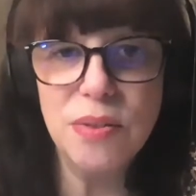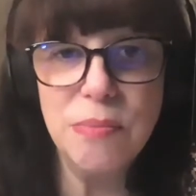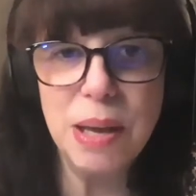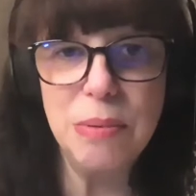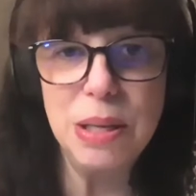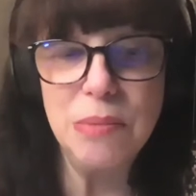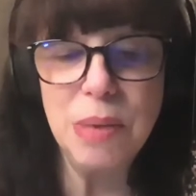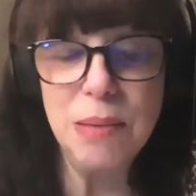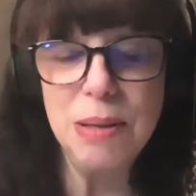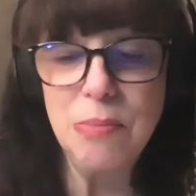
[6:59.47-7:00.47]
maybe
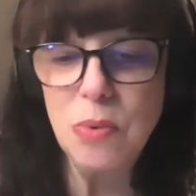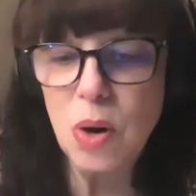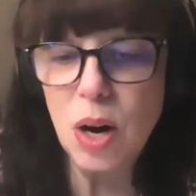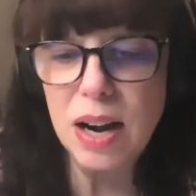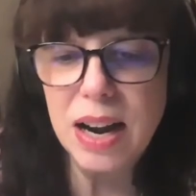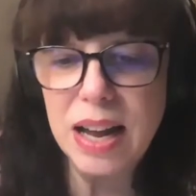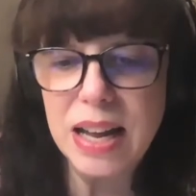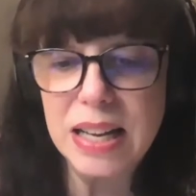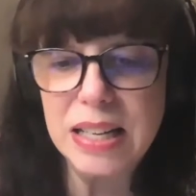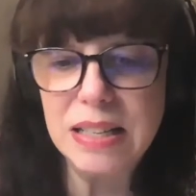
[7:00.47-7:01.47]
more.
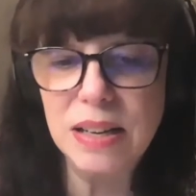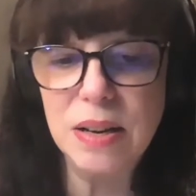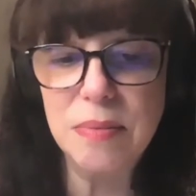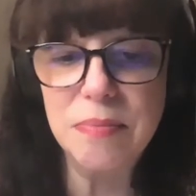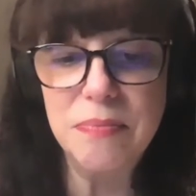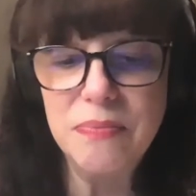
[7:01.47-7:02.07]
And you